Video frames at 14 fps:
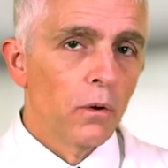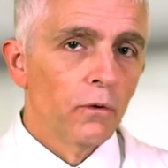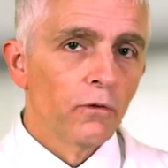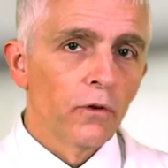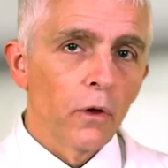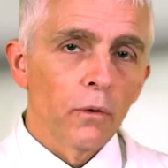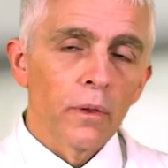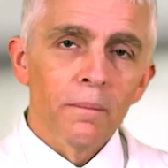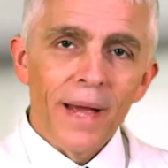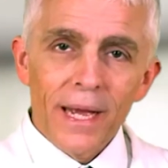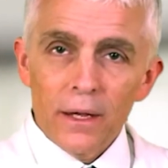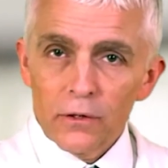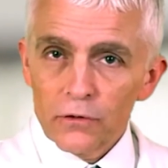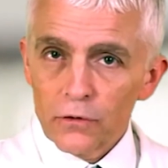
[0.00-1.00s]
So
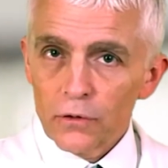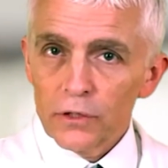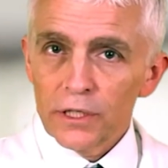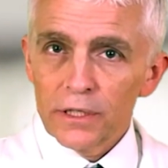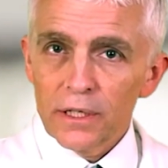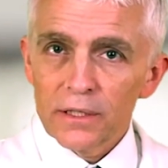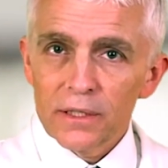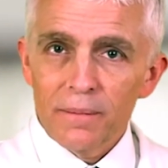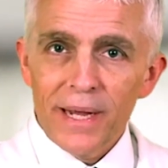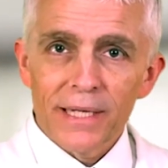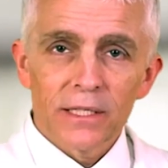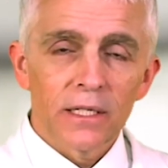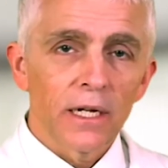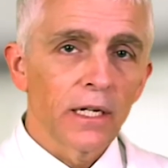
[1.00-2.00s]
the surgeon does a
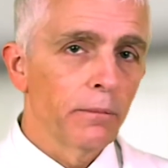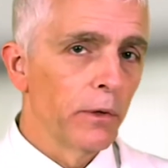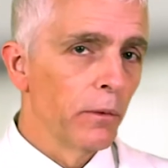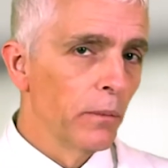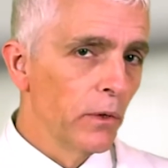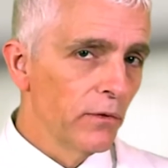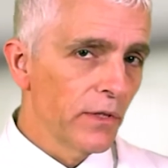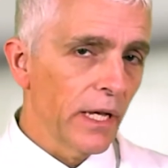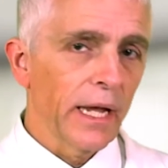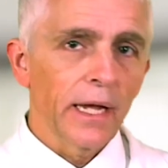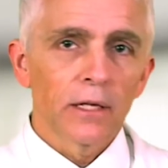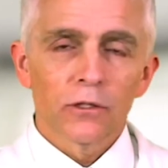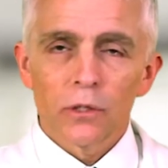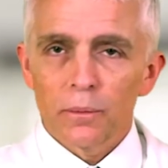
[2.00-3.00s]
mastectomy, removes the
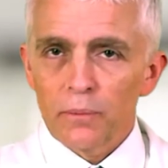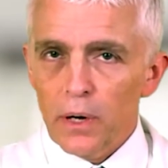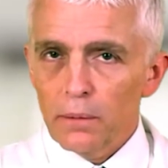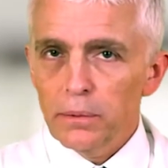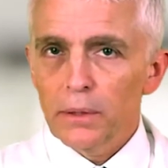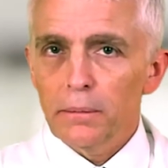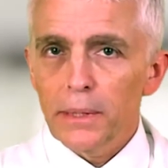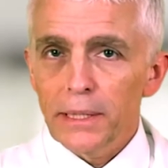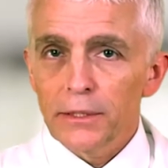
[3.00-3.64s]
cancer, probably